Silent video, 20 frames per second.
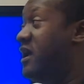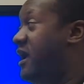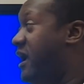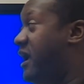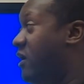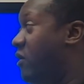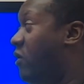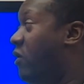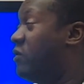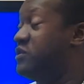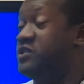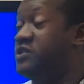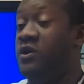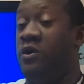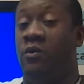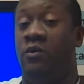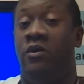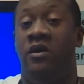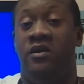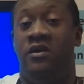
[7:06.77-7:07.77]
and
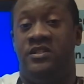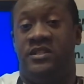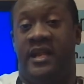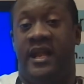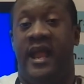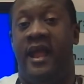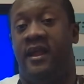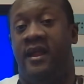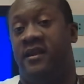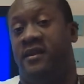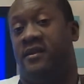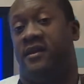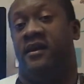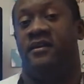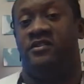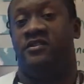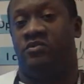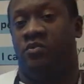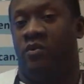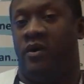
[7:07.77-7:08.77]
also to Canada
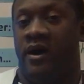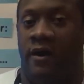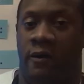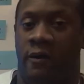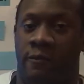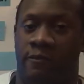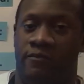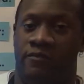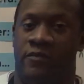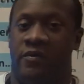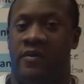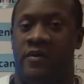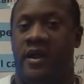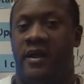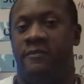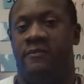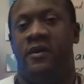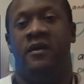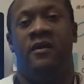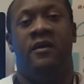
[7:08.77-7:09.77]
as well. All right?